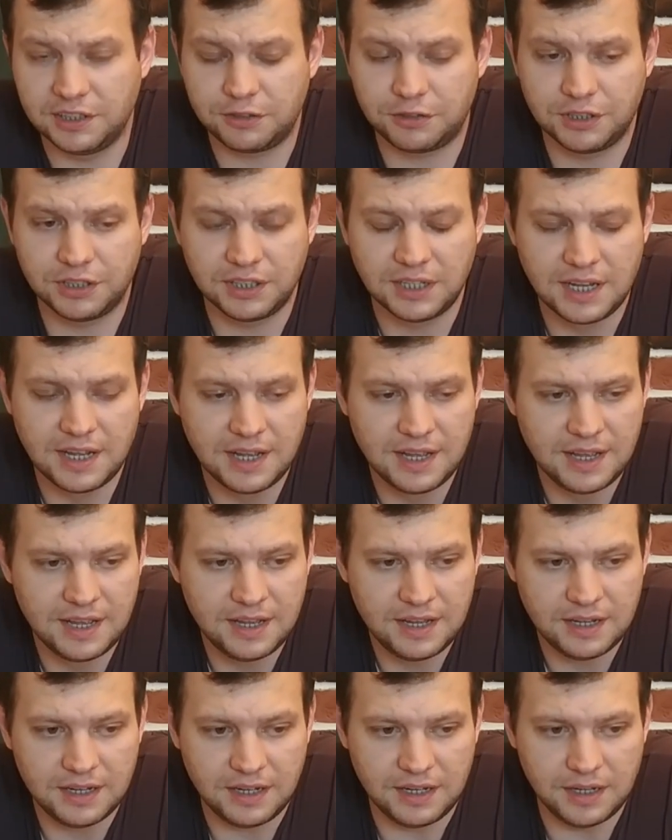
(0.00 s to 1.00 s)
You can
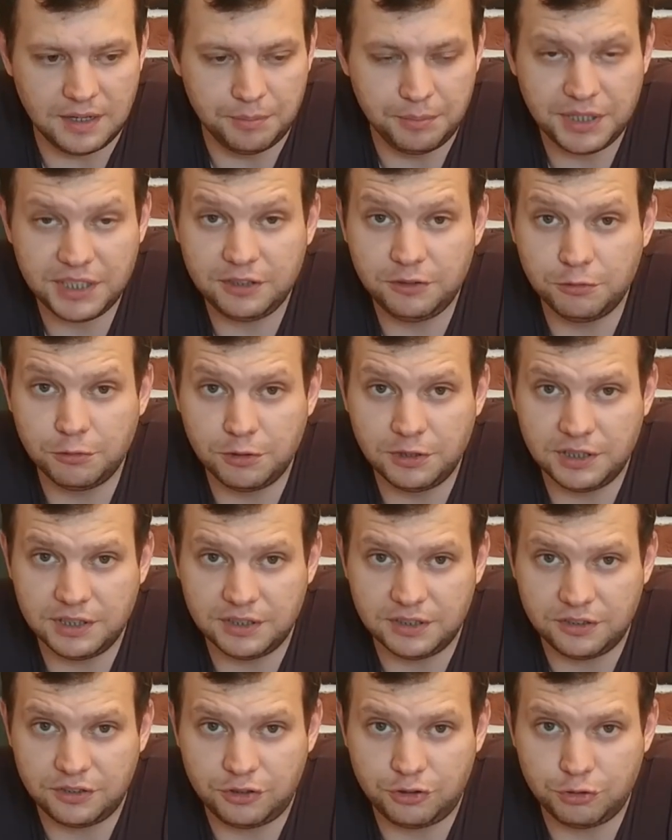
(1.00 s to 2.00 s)

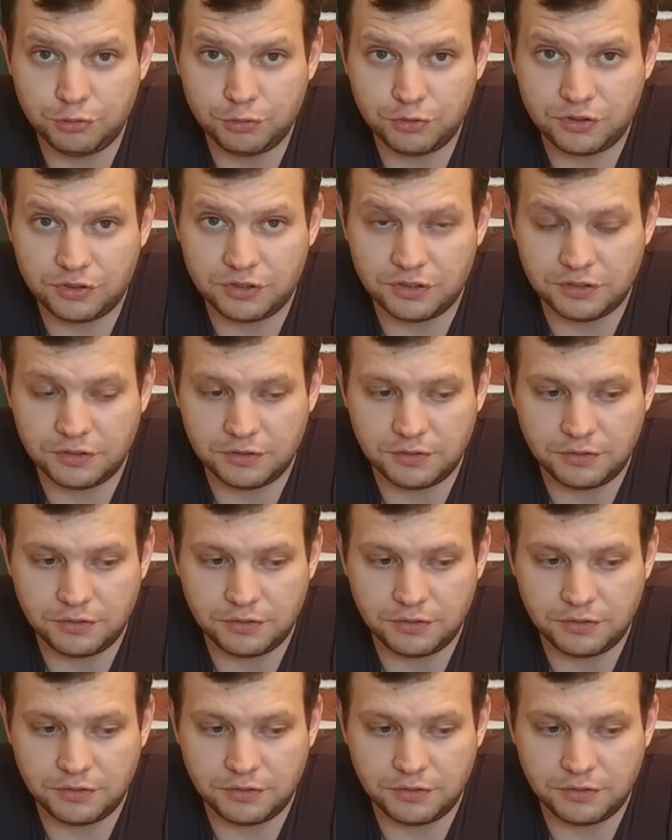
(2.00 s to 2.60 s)
manually choose